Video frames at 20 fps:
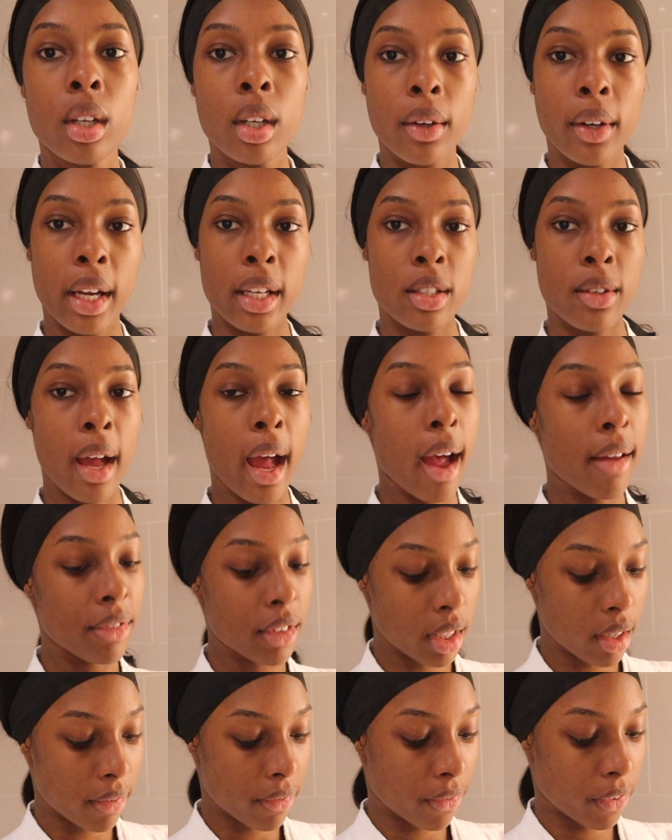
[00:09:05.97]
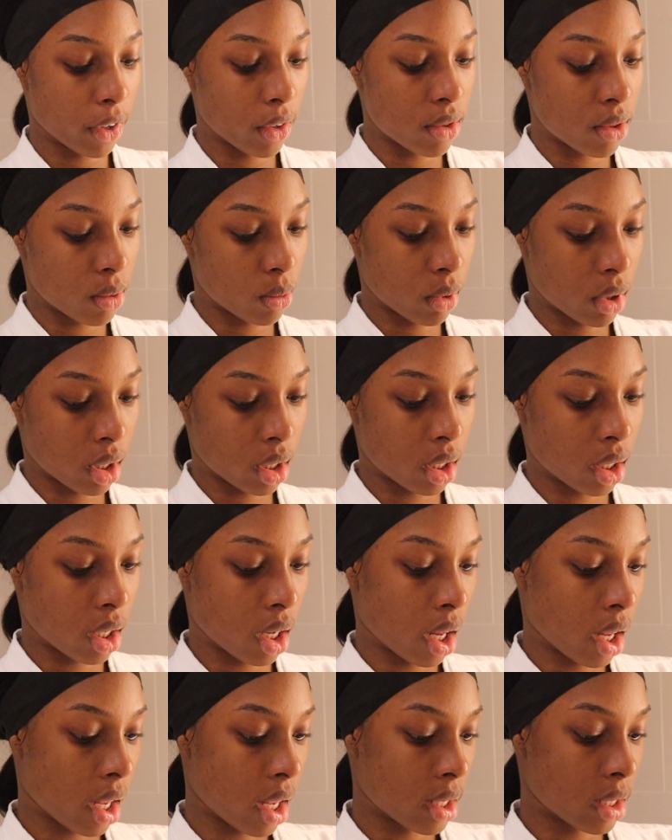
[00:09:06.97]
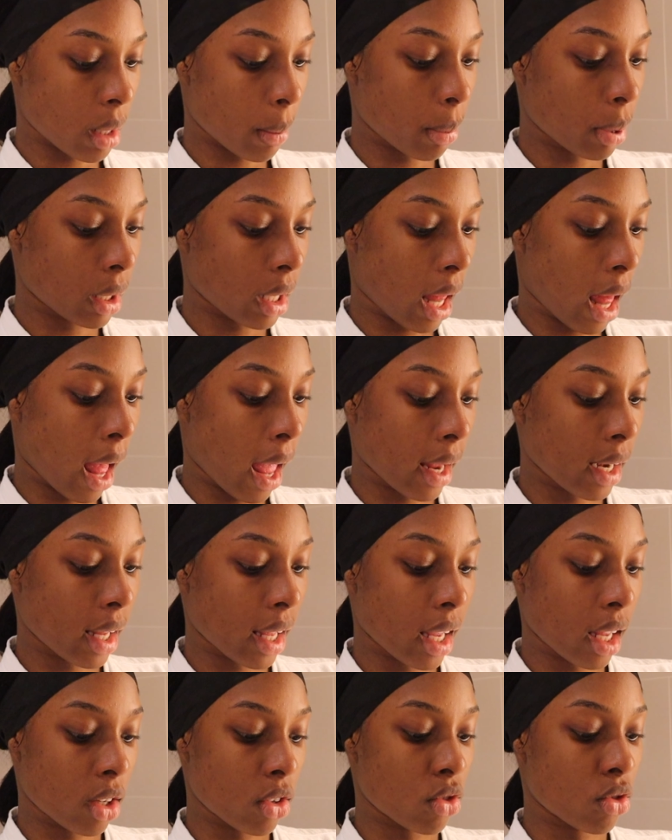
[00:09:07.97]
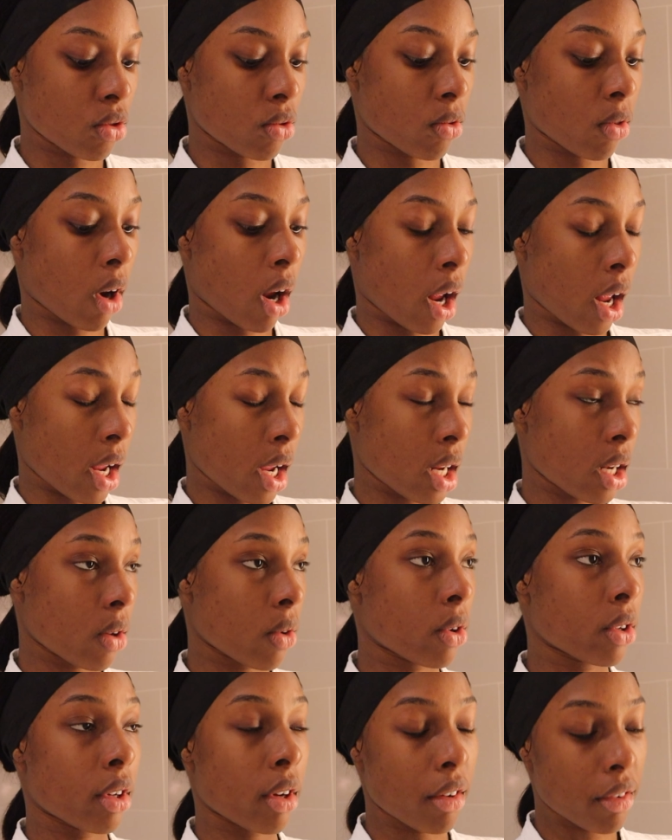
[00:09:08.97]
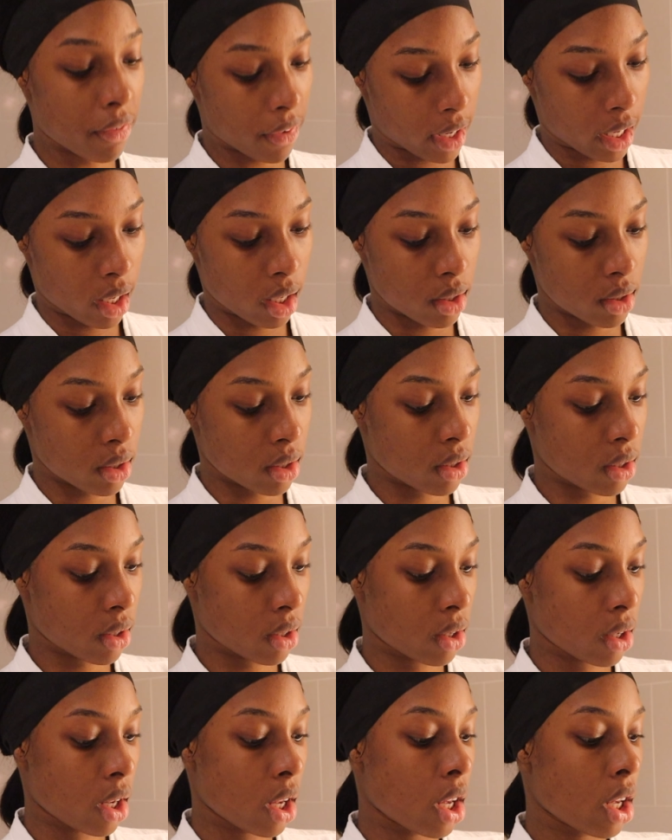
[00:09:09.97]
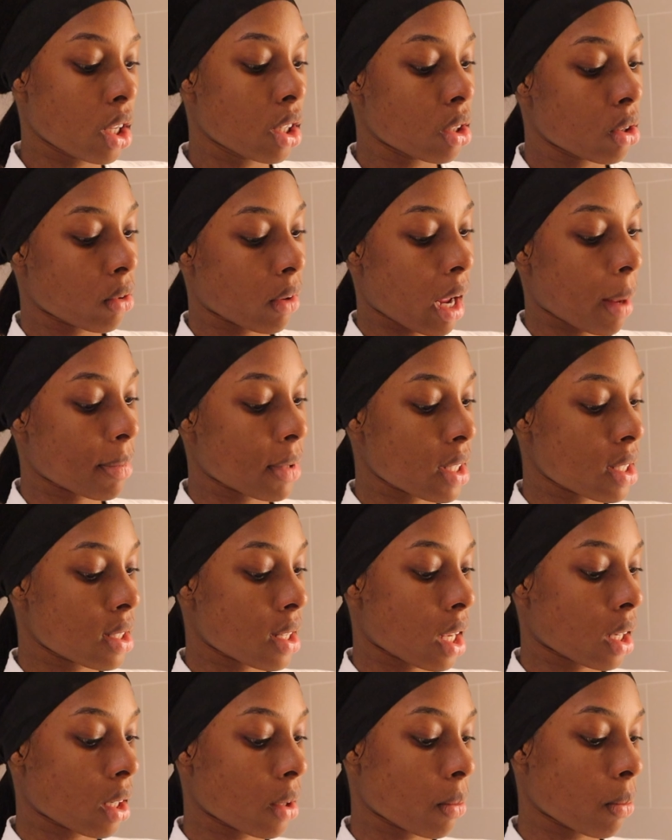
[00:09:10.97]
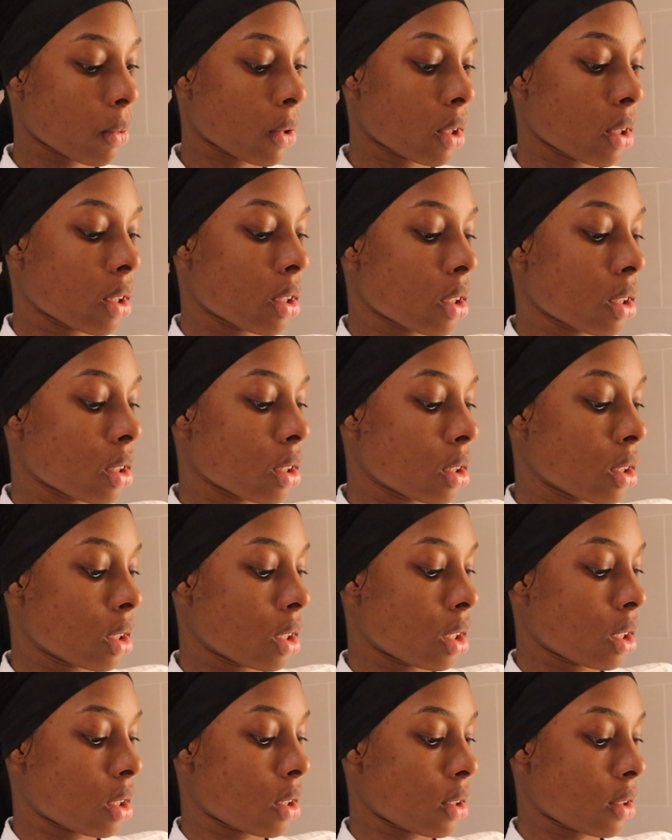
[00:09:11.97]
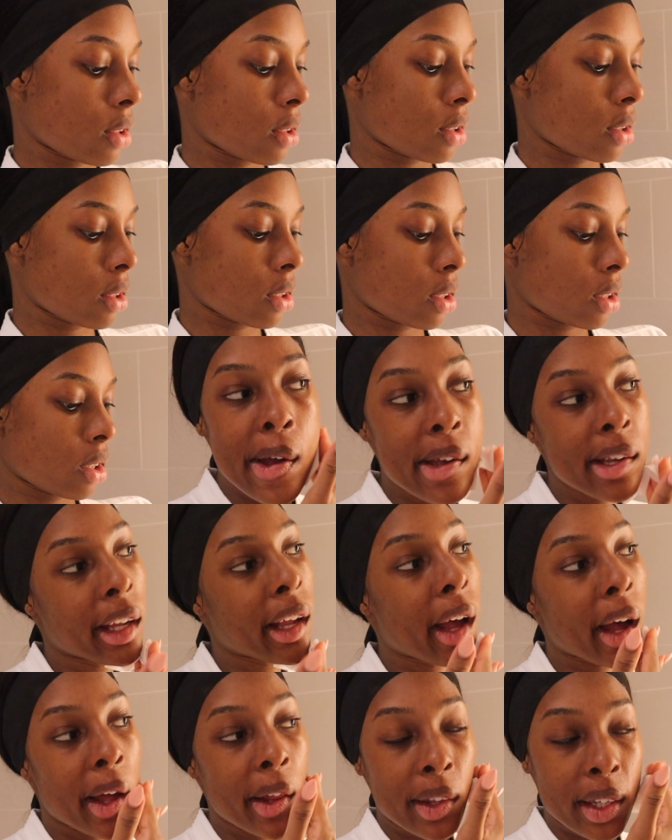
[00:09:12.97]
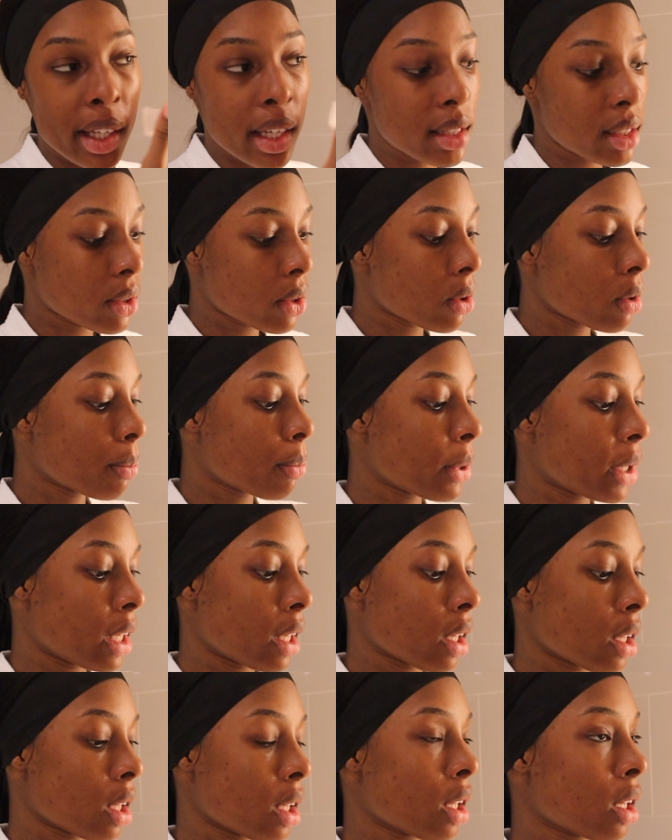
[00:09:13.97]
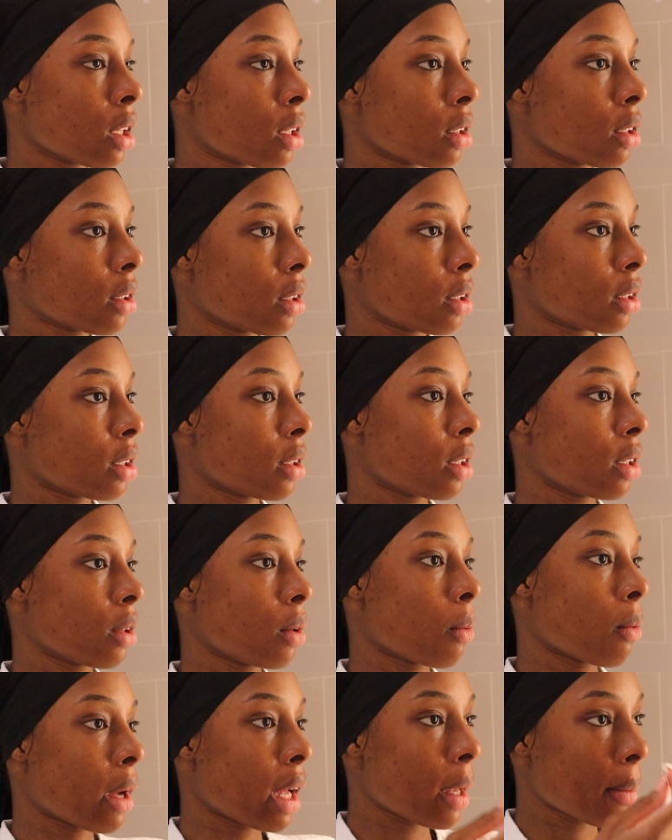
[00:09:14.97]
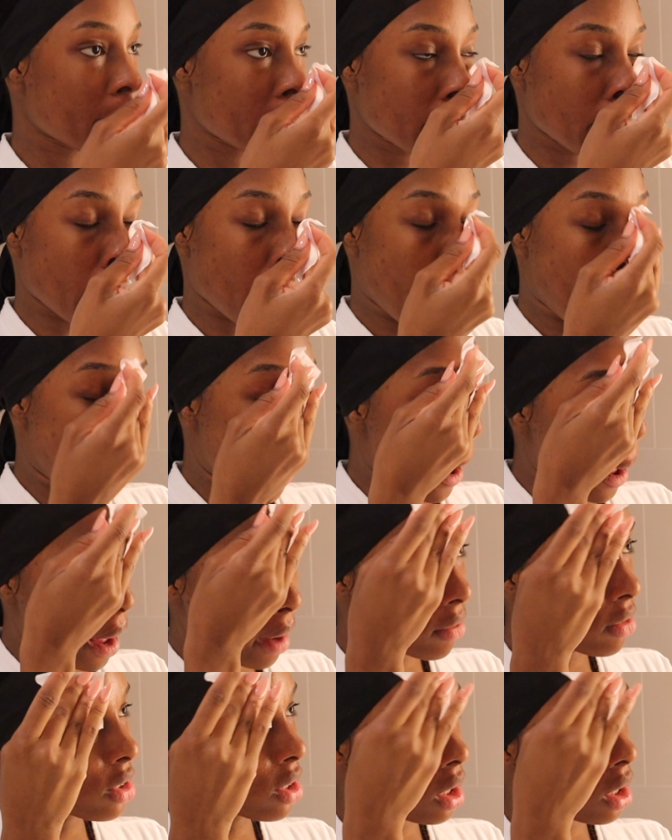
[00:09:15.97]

Okay, so after the first one is applied and dried on your face, grab the second one yeah, these little peeling wipes have